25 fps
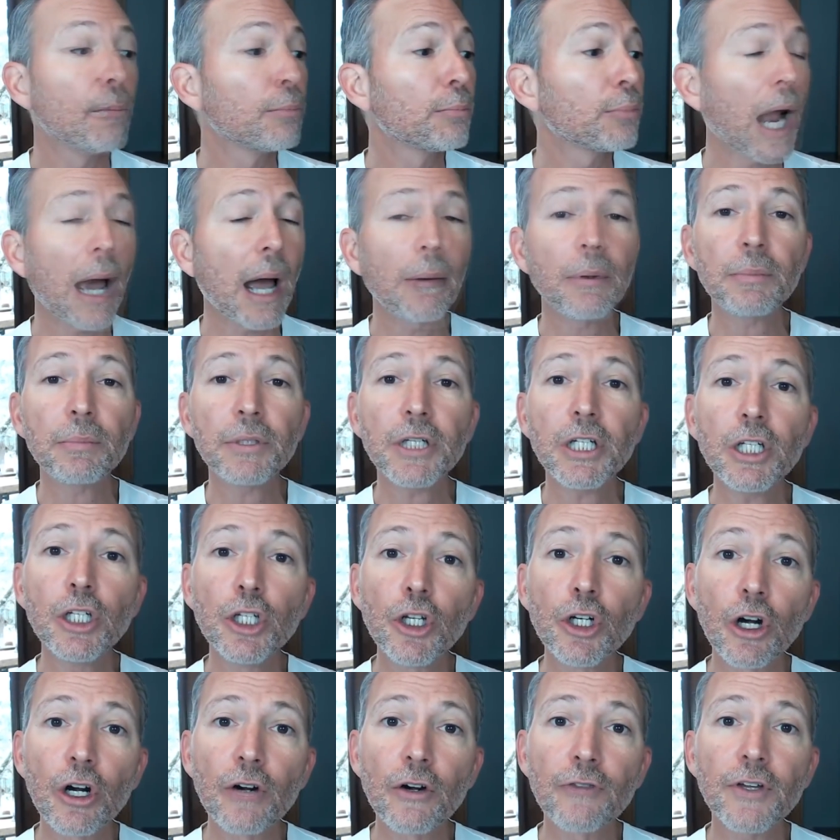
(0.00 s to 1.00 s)
Probably
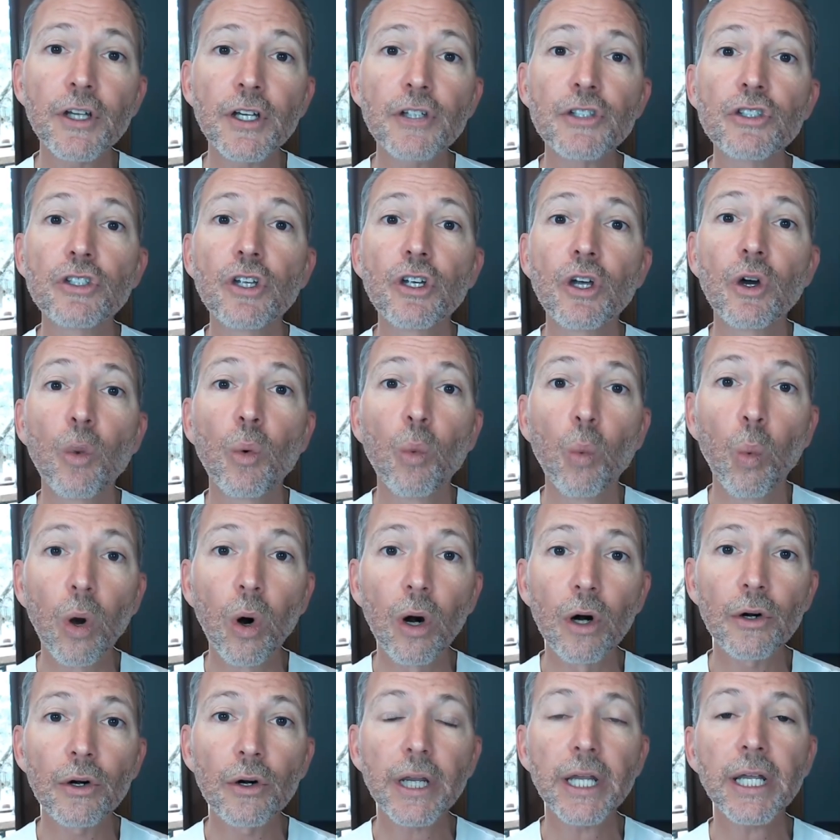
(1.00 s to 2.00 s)
nervous,
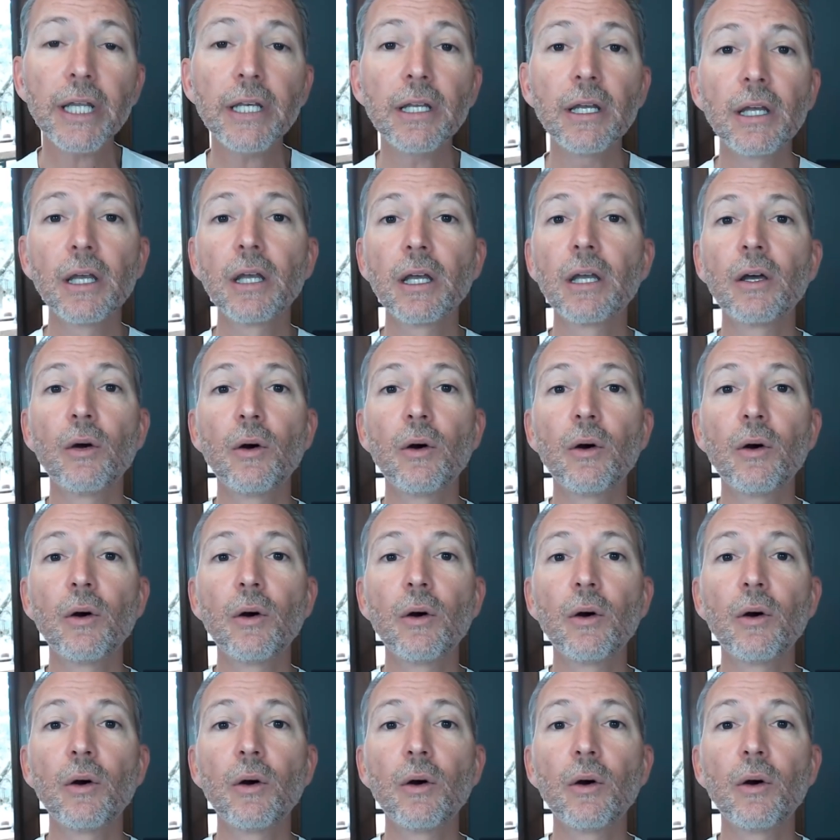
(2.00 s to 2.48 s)
worried,